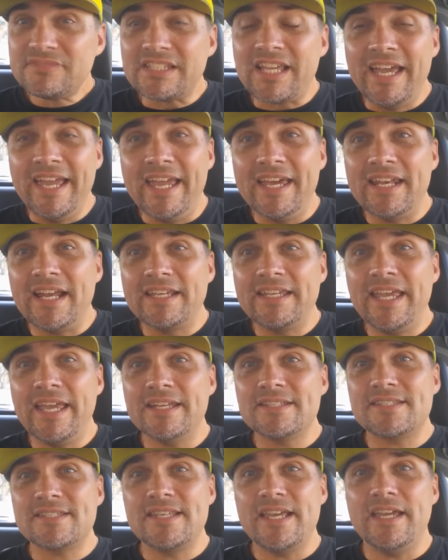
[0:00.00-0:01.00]
And I
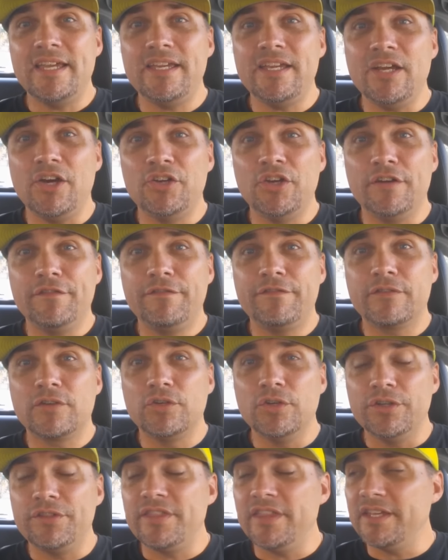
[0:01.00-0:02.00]
can't say enough
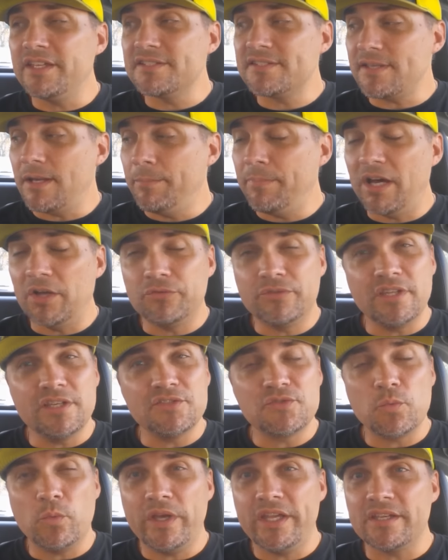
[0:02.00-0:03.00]
good things about
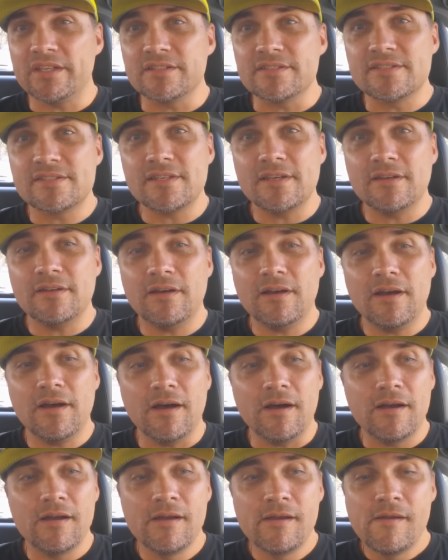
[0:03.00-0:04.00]
these wings.
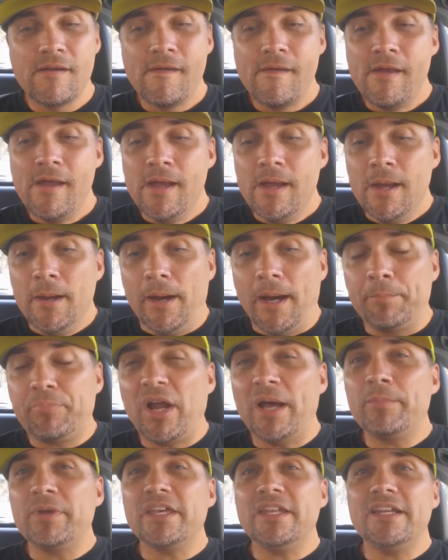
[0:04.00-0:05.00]
I'm
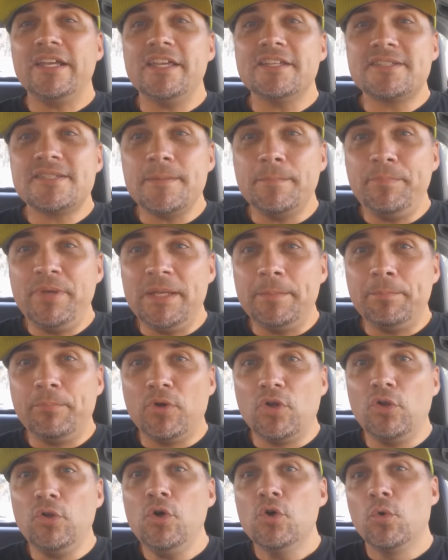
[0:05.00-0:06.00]
probably going to get some
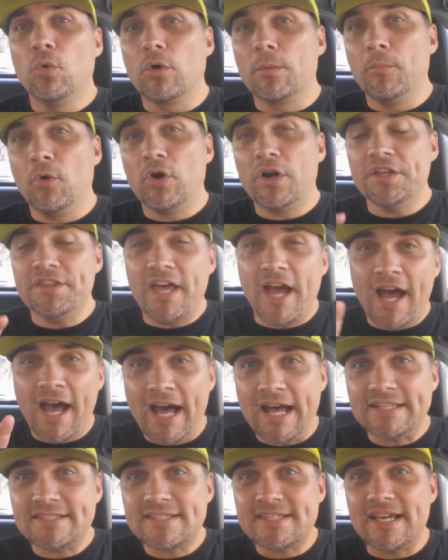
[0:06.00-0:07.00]
people who are more on the
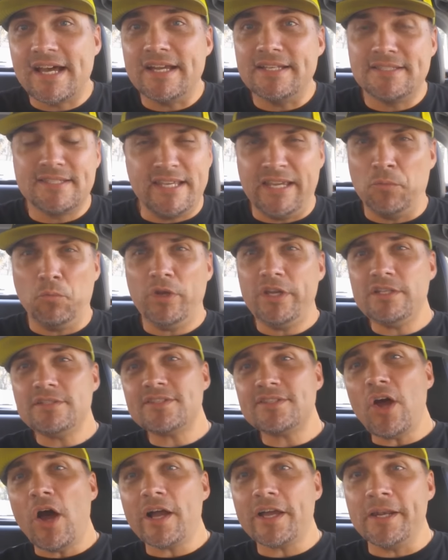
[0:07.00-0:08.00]
hot side saying, what are you
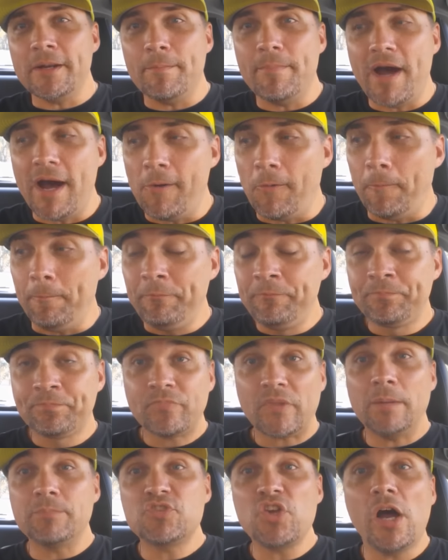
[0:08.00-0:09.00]
talking about?
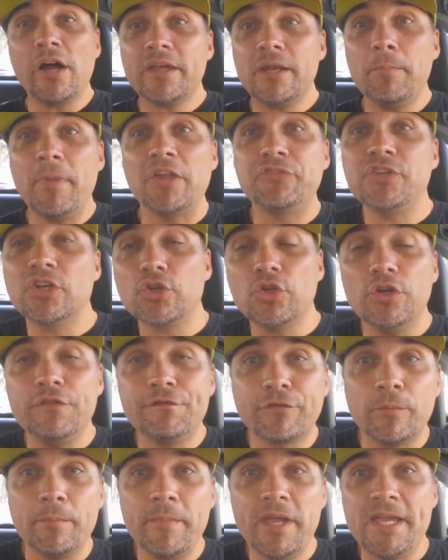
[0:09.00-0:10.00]
I'm talking about they're good
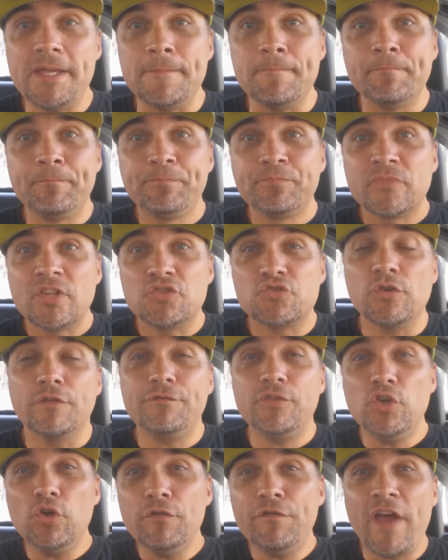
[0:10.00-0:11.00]
for me. So
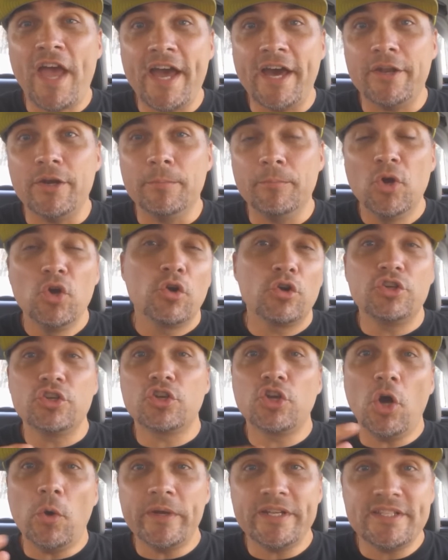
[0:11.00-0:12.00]
if you've had them, or you're
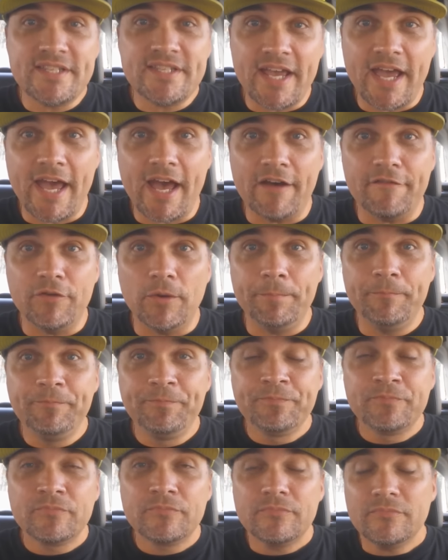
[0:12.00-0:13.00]
going to have them,
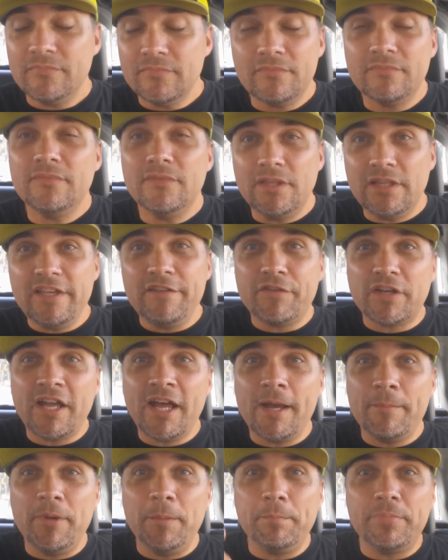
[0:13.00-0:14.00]
leave a
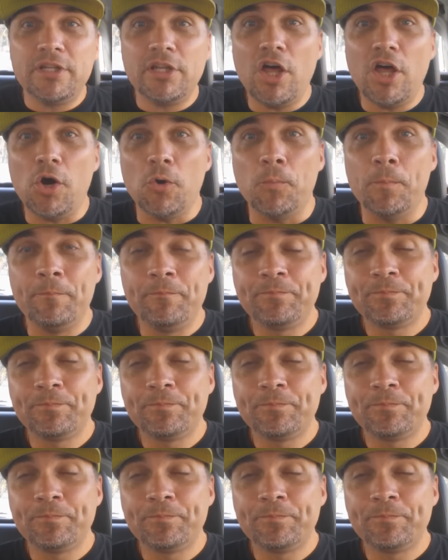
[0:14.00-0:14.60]
comment below,